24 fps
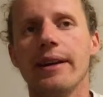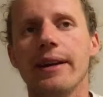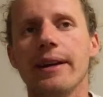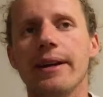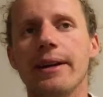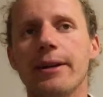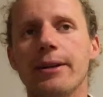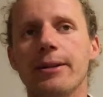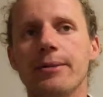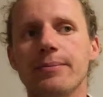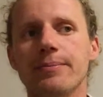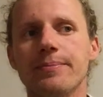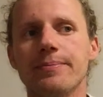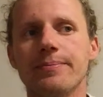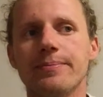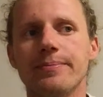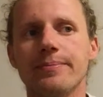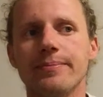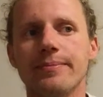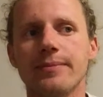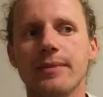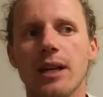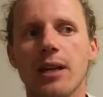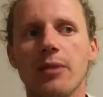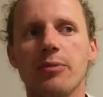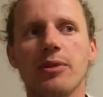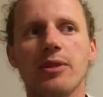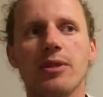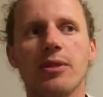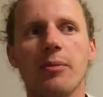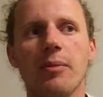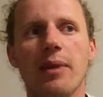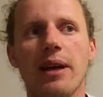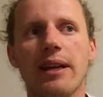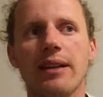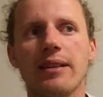um, I mean,
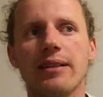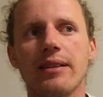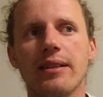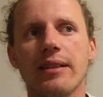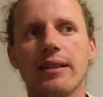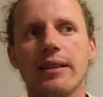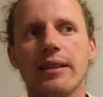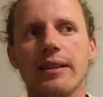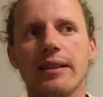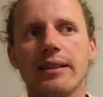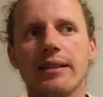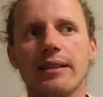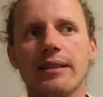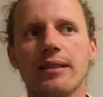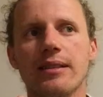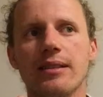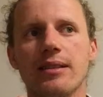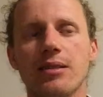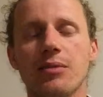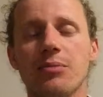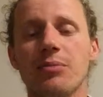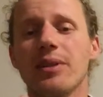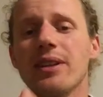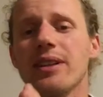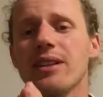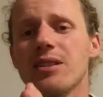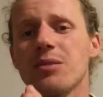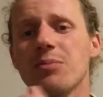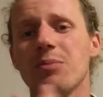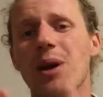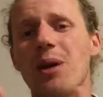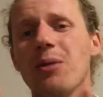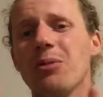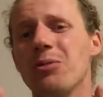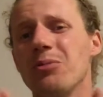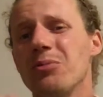the main thing, the biggest
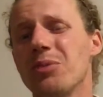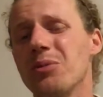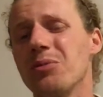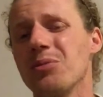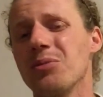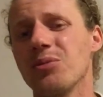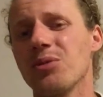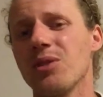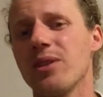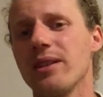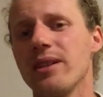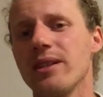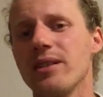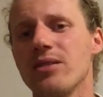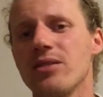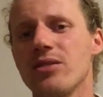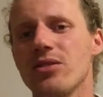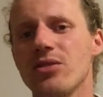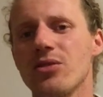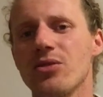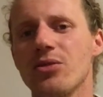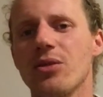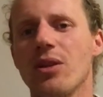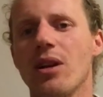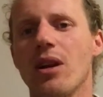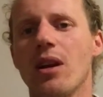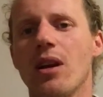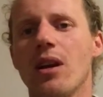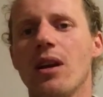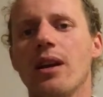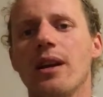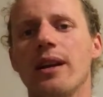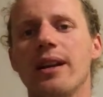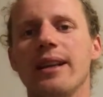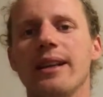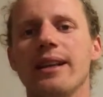problem people run into
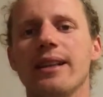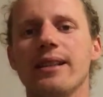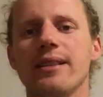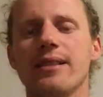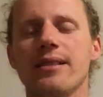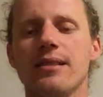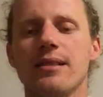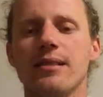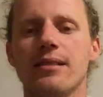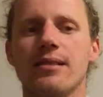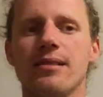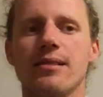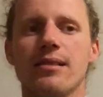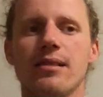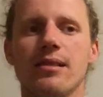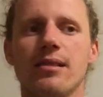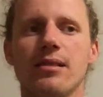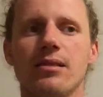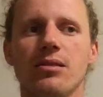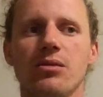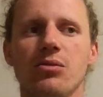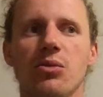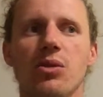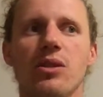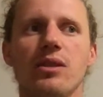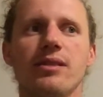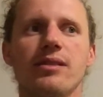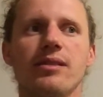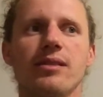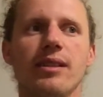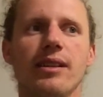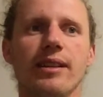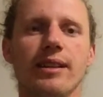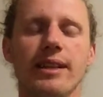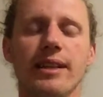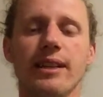is
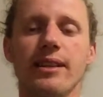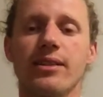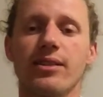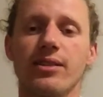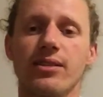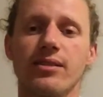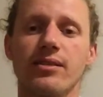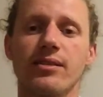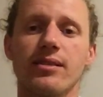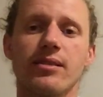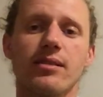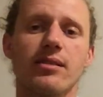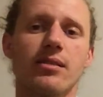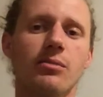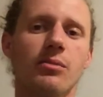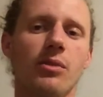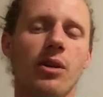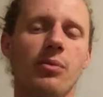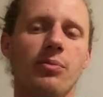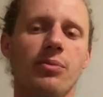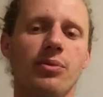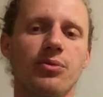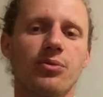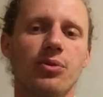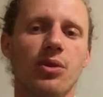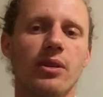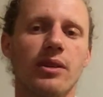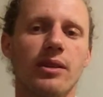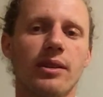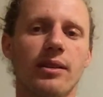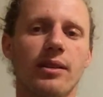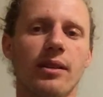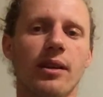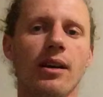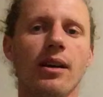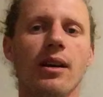once they get their system up and
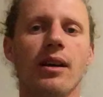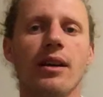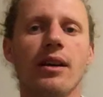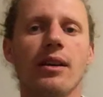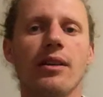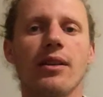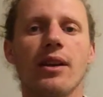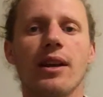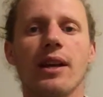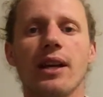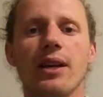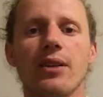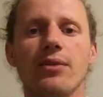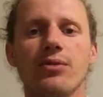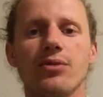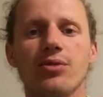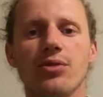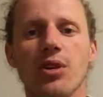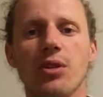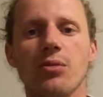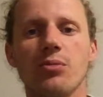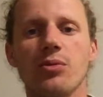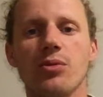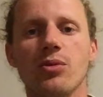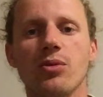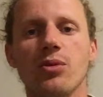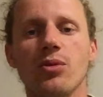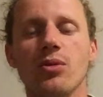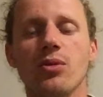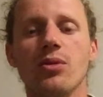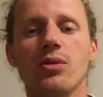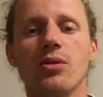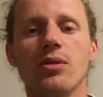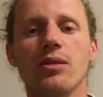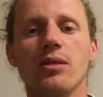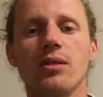running, they have
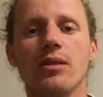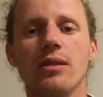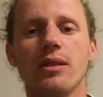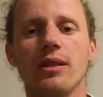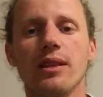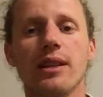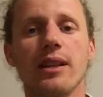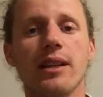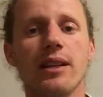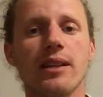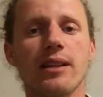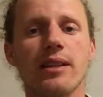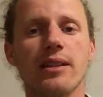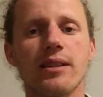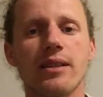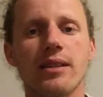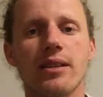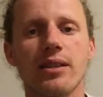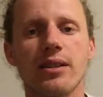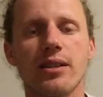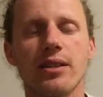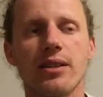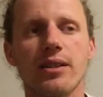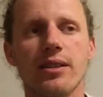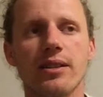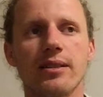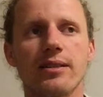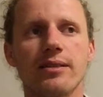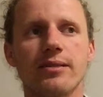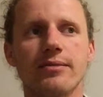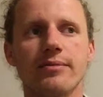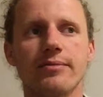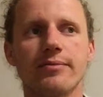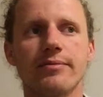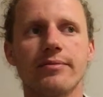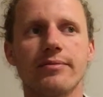trouble getting their
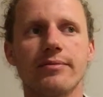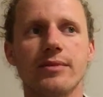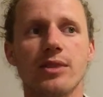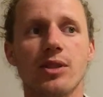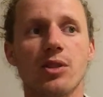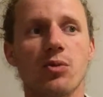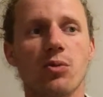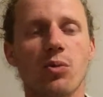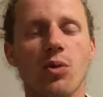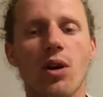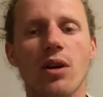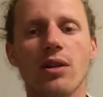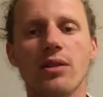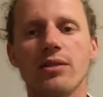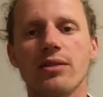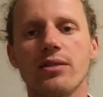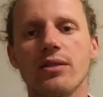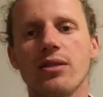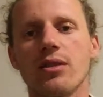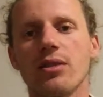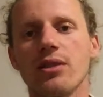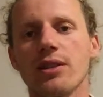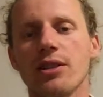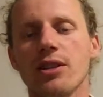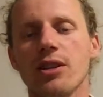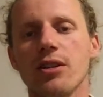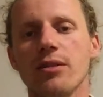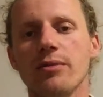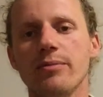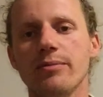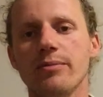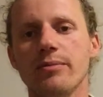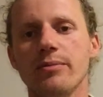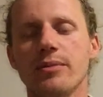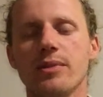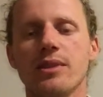water to clear
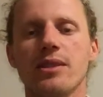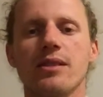up